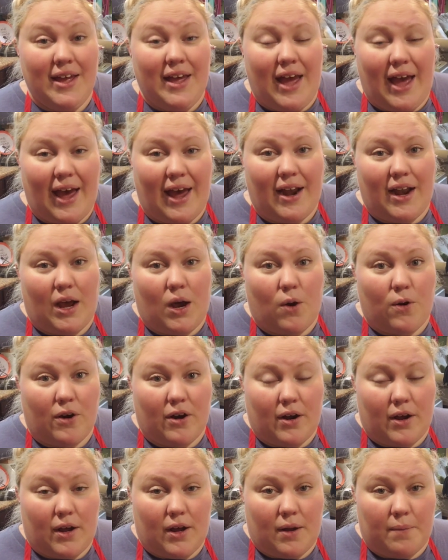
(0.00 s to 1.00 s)
at
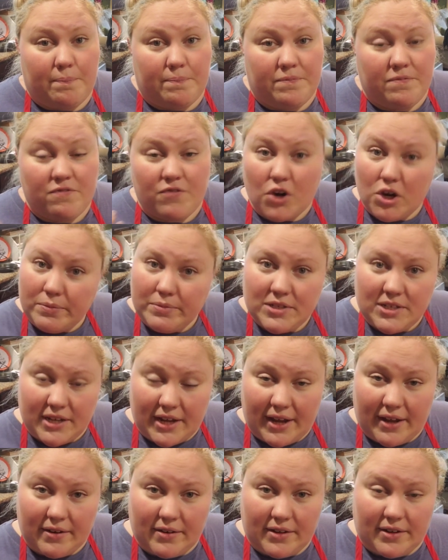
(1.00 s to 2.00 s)
our um, farm
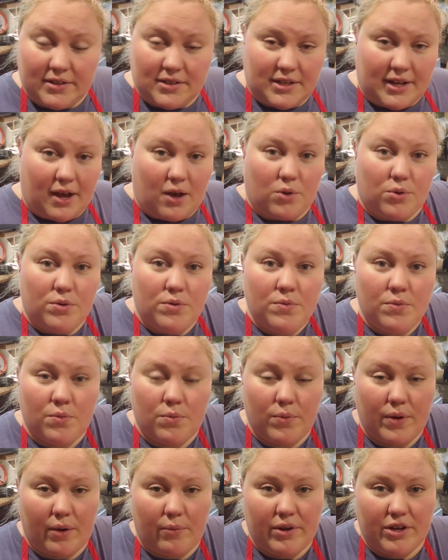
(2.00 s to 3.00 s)
stand in town
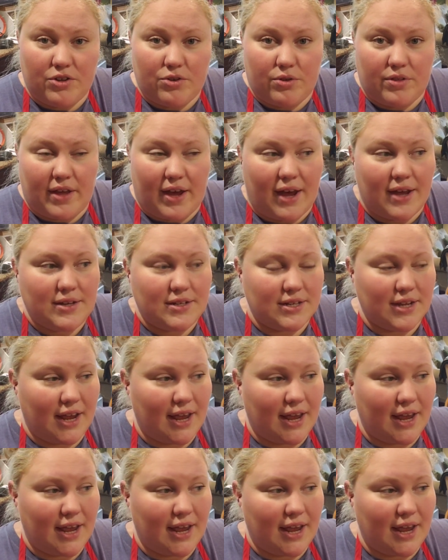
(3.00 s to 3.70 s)
when we do that.